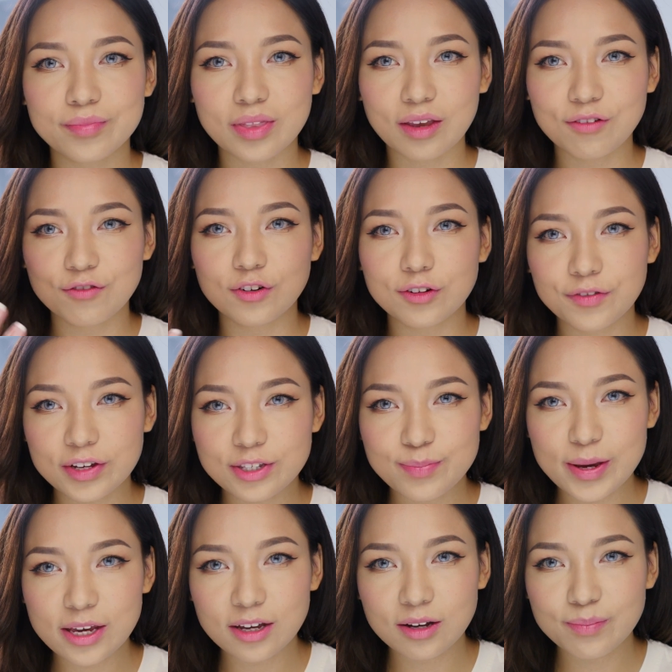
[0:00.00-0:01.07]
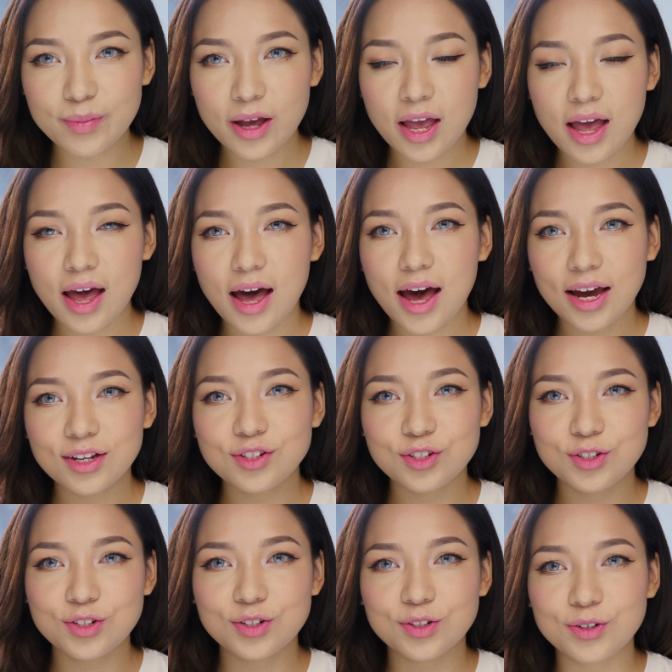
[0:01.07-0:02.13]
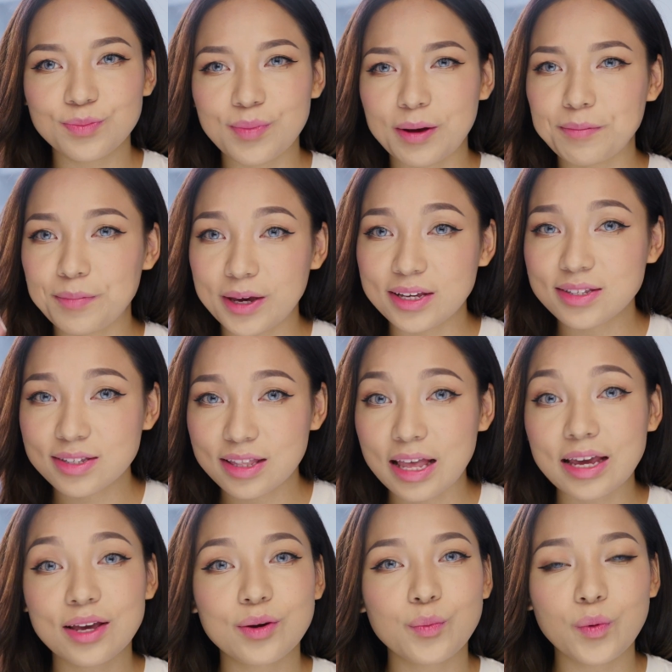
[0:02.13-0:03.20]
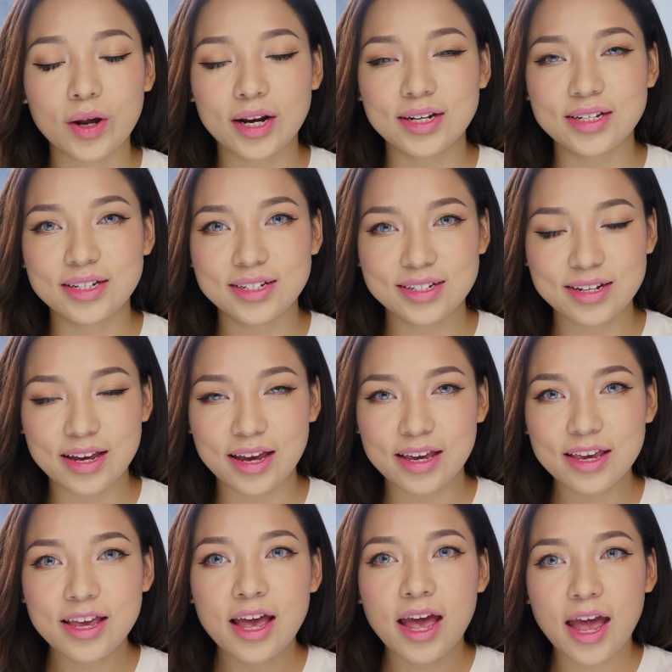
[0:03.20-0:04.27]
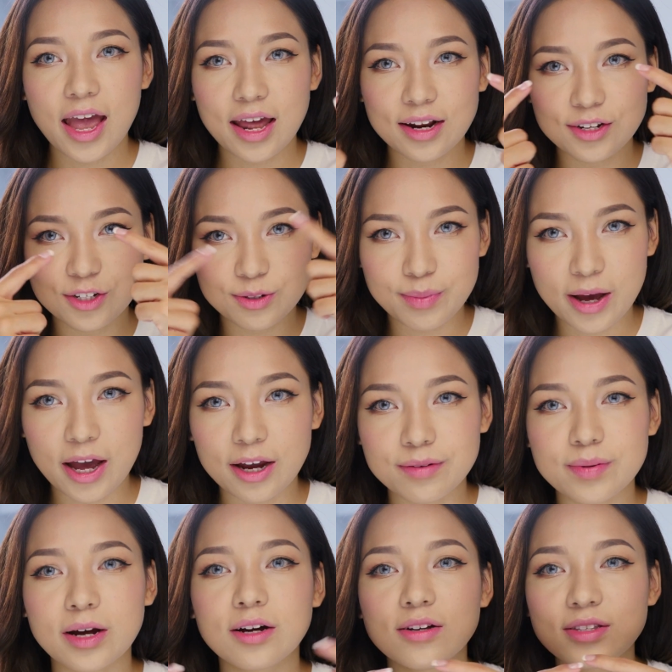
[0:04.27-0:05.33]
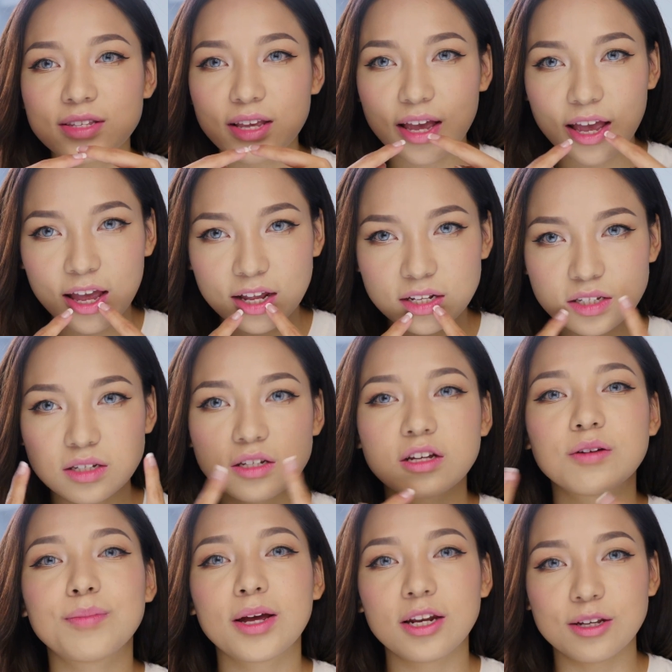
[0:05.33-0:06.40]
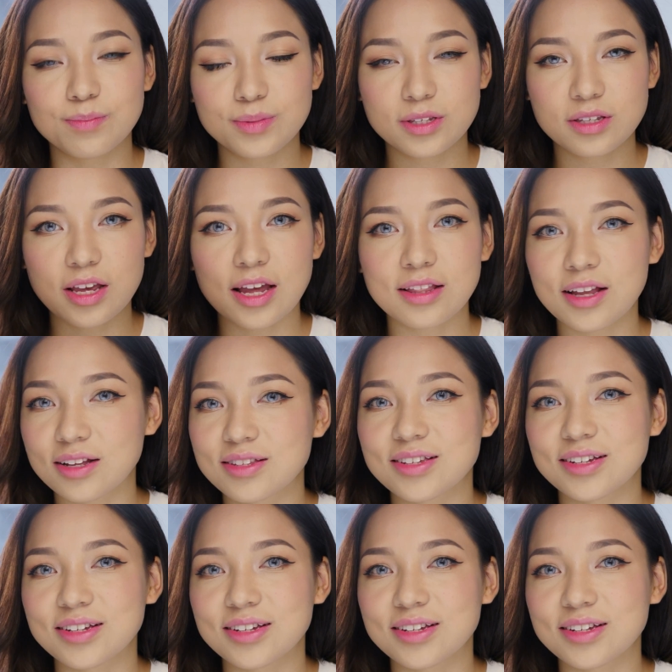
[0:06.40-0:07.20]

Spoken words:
full face makeup. I just do my base like what I did today, and I do my eyebrows and my lips, and that's